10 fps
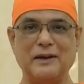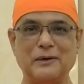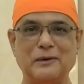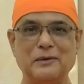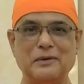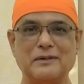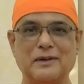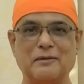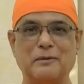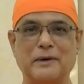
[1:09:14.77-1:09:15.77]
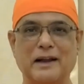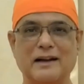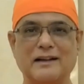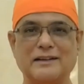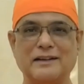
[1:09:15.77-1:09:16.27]
you,
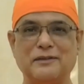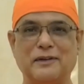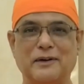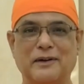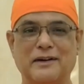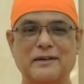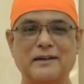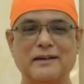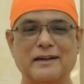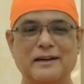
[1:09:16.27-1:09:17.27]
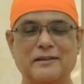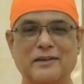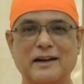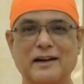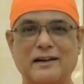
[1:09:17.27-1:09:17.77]
Sarvapriyananda-ji, for your
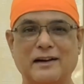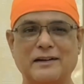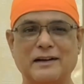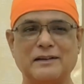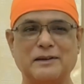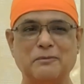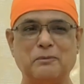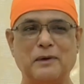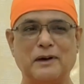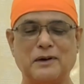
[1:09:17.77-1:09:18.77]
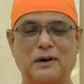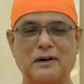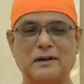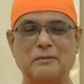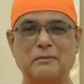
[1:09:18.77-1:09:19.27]
very interesting, simple
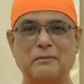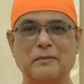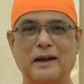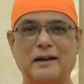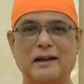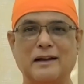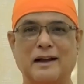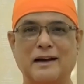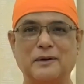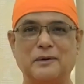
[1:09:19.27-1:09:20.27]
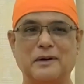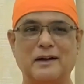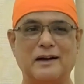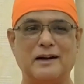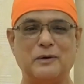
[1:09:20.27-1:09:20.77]
talk, making Jnana
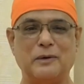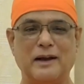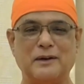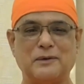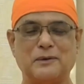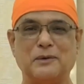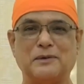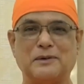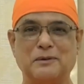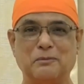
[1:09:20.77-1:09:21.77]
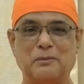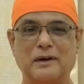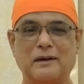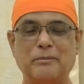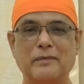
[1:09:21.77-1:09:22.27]
Yoga and inquiry so
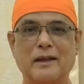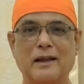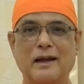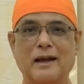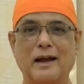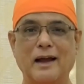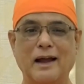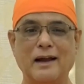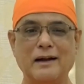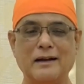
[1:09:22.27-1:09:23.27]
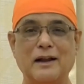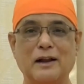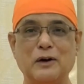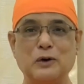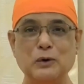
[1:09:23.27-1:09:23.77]
simple and
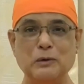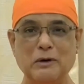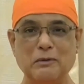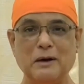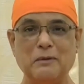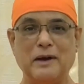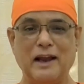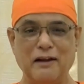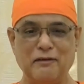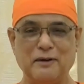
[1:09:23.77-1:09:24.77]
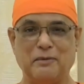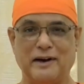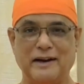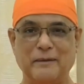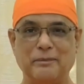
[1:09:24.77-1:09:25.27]
doable by
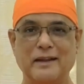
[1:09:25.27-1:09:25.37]
everybody.